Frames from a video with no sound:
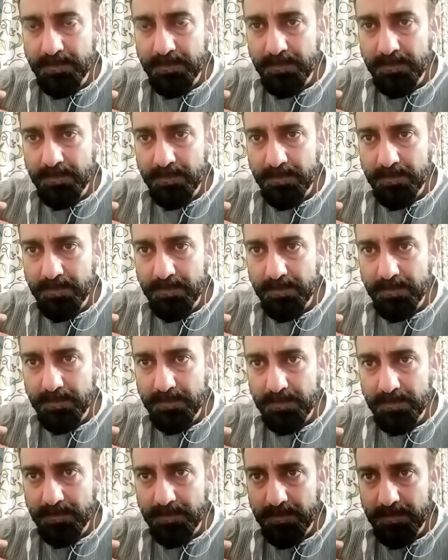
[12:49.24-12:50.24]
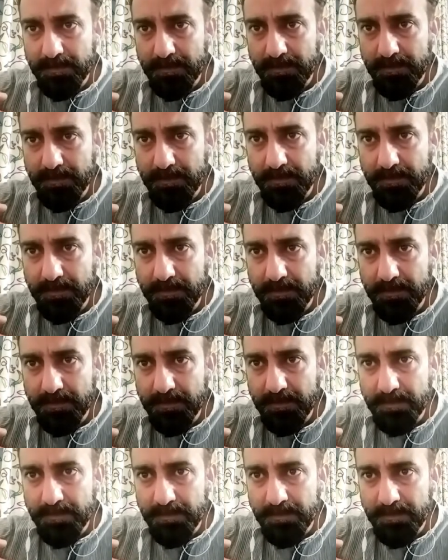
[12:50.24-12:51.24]

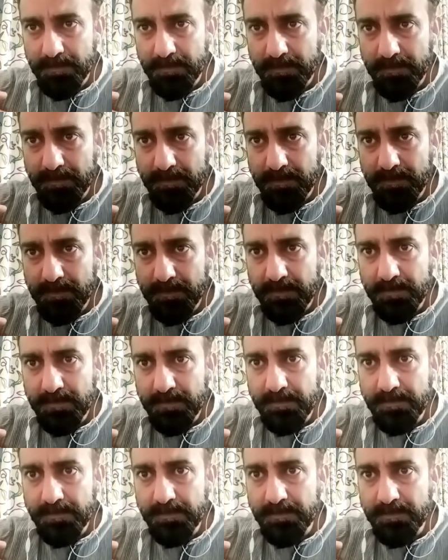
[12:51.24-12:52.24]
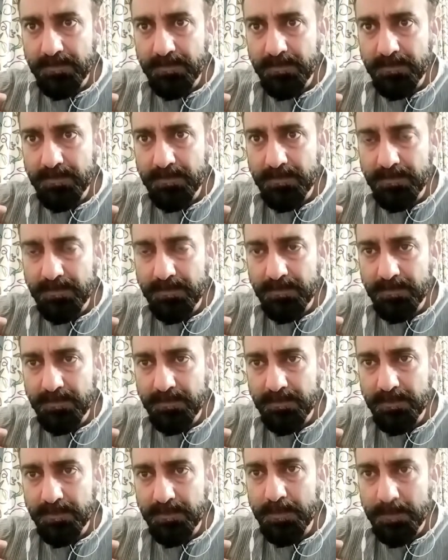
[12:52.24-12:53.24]

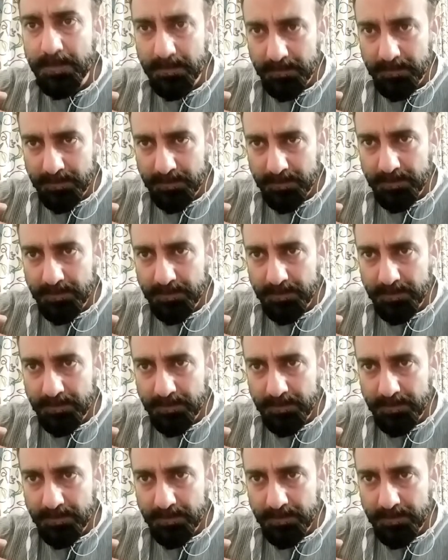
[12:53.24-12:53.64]
This person isn't speaking.